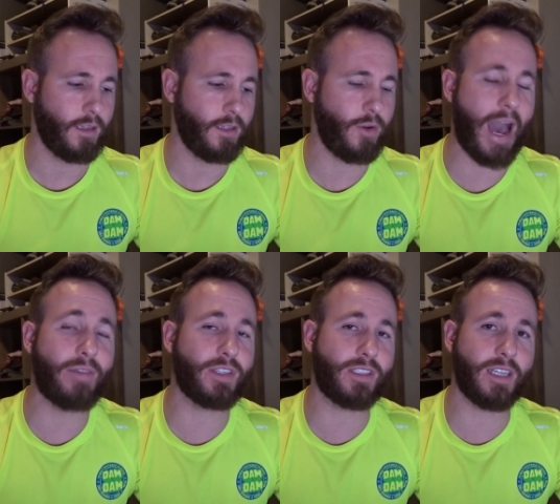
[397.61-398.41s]
You have
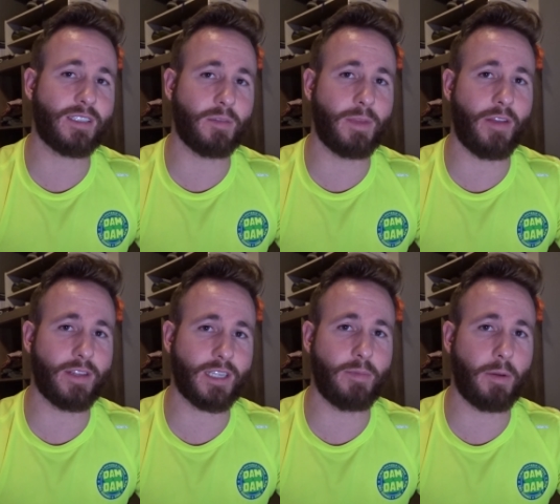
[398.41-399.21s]
a system there that's
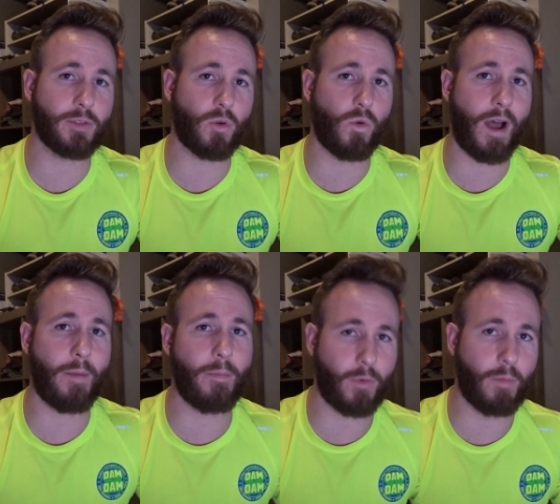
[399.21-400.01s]
gonna be able to
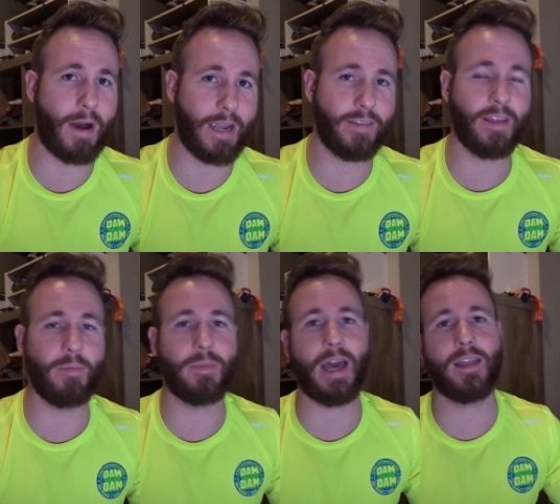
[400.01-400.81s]
remind
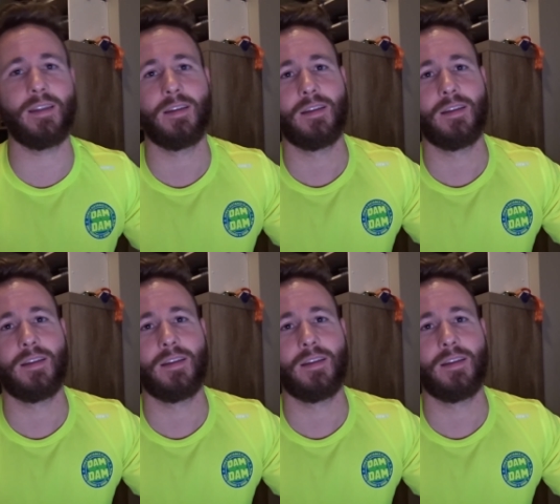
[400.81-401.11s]
them that